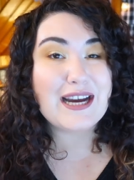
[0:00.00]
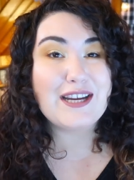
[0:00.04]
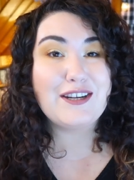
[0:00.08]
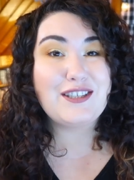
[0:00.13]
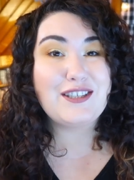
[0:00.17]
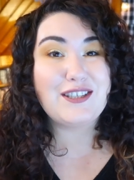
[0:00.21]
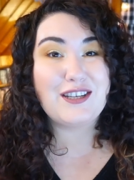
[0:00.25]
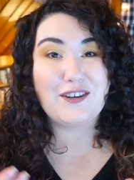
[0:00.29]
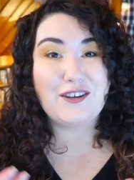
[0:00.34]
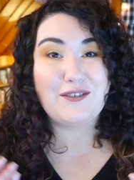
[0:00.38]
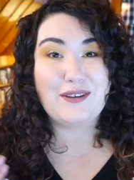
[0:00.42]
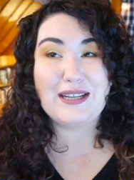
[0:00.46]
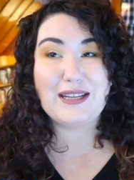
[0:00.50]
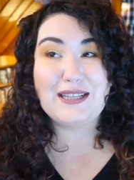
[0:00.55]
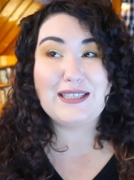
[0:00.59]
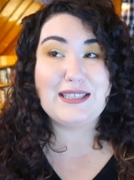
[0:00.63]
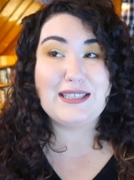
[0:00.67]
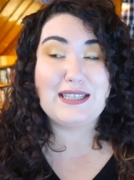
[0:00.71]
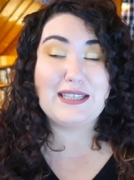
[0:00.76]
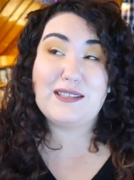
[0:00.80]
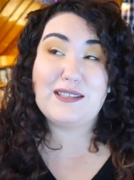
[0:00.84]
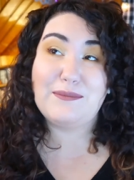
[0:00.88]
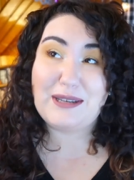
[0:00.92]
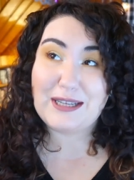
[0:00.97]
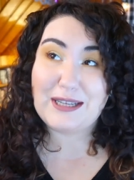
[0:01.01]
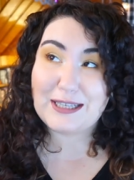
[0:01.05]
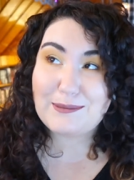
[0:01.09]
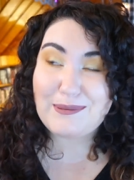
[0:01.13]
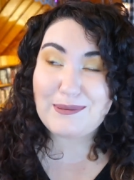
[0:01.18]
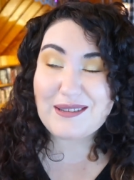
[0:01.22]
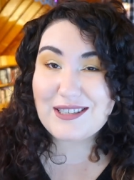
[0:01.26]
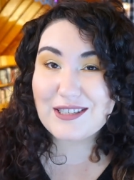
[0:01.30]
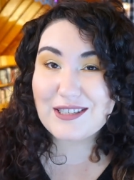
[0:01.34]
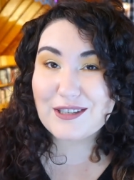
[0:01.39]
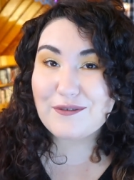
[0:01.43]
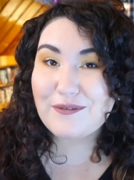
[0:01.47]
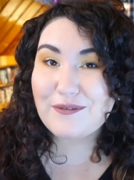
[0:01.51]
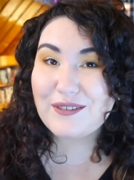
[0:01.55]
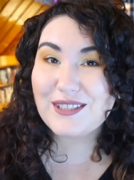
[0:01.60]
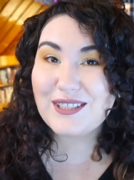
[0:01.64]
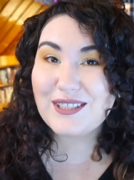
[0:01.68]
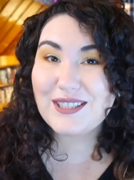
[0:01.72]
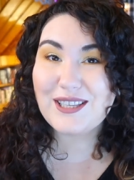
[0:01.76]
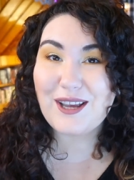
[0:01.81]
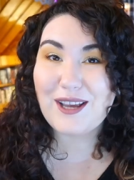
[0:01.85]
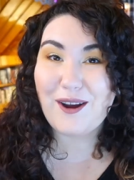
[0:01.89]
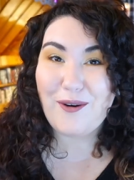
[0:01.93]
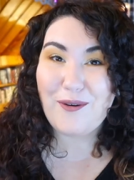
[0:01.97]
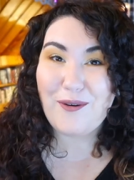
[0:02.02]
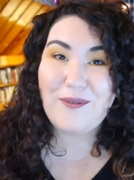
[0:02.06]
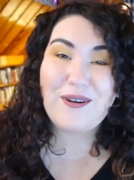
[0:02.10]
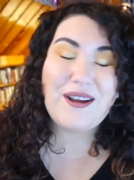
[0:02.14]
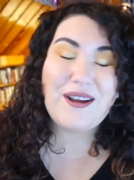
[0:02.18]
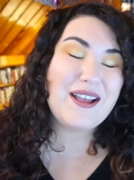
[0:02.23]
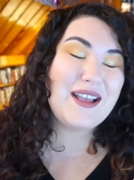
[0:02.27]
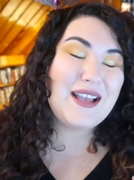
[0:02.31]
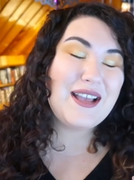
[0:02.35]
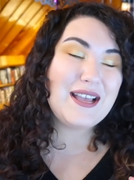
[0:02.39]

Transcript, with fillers: I just know it's it's a bit expensive, so